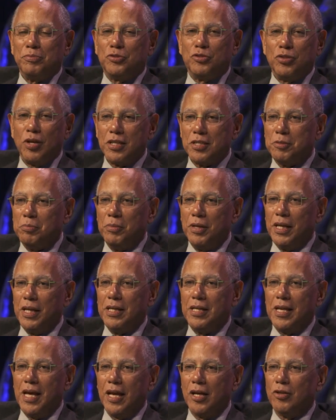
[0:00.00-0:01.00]
trust me.
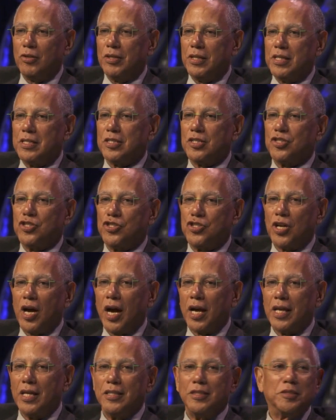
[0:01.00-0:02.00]
Not only is it
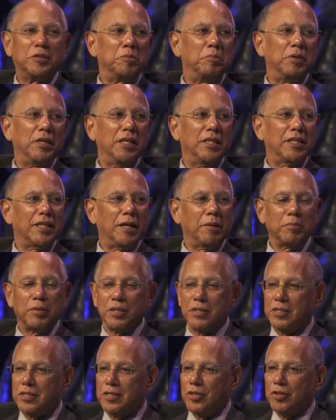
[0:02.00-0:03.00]
shocking to me that I'm
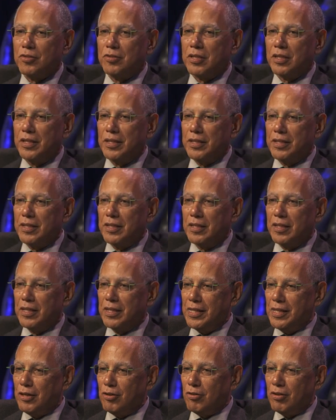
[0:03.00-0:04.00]
considered the le-
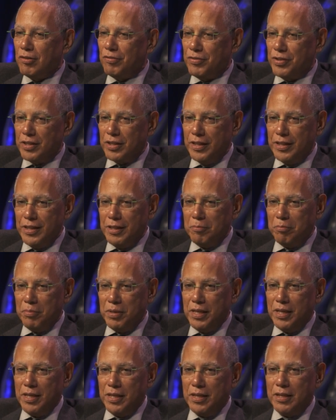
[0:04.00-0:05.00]
leader of the elite
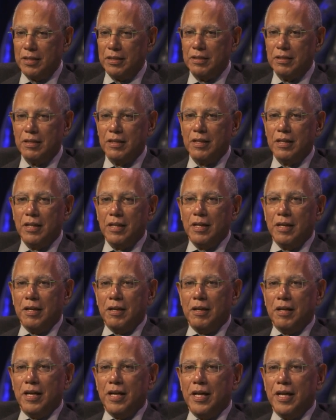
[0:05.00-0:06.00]
media,
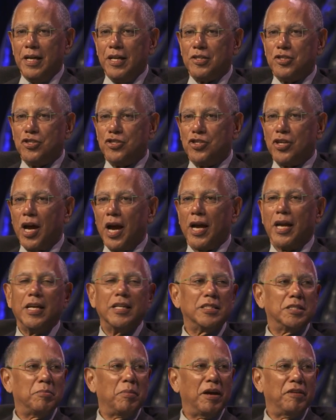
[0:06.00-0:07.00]
it's shocking
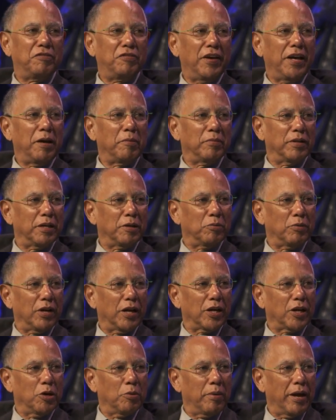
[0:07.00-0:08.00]
to my family when
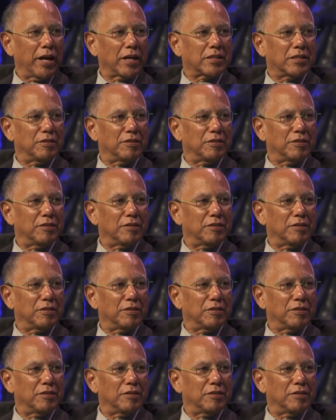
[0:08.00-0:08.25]
I go back to